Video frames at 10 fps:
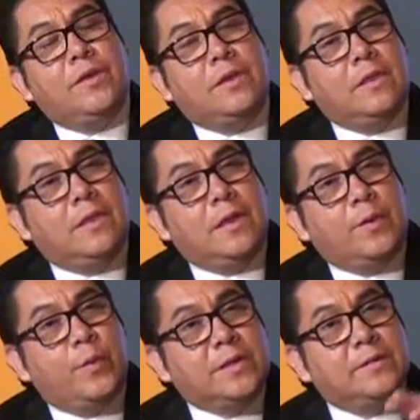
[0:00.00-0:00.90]
think the
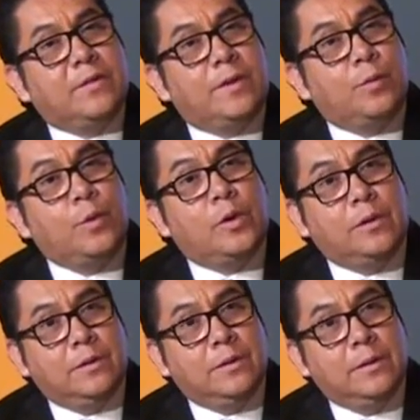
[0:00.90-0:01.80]
rest of the
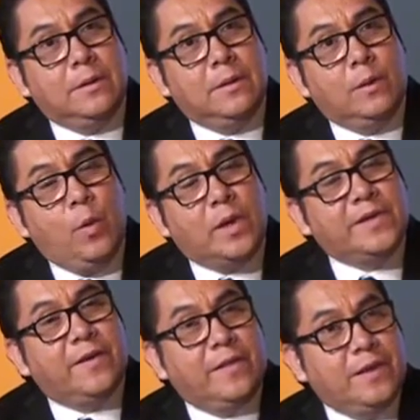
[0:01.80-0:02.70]
world
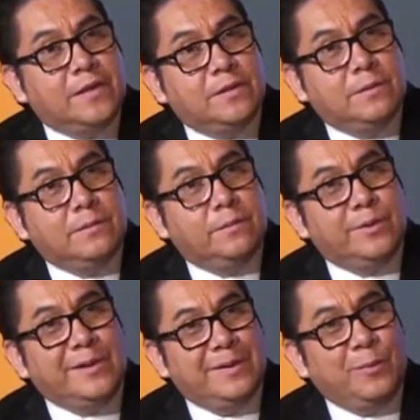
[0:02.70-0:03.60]
watching this
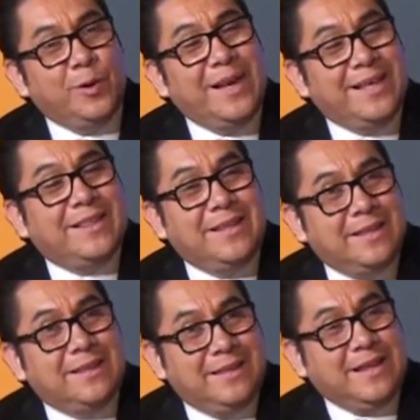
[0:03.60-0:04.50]
will let
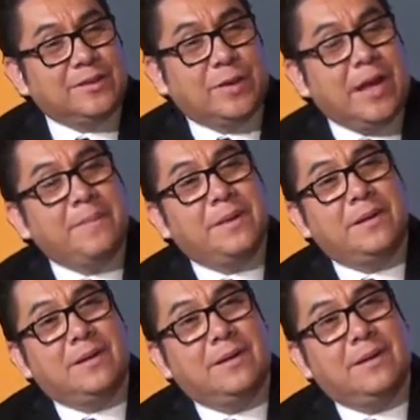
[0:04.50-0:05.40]
that to happen
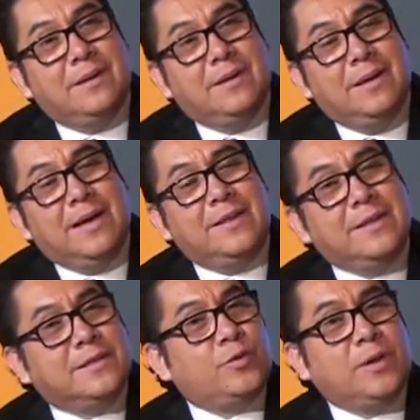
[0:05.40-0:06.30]
at
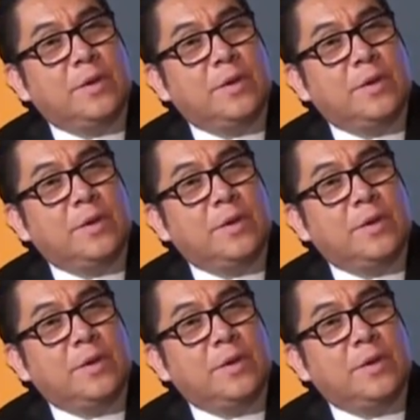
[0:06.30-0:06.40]
this 21st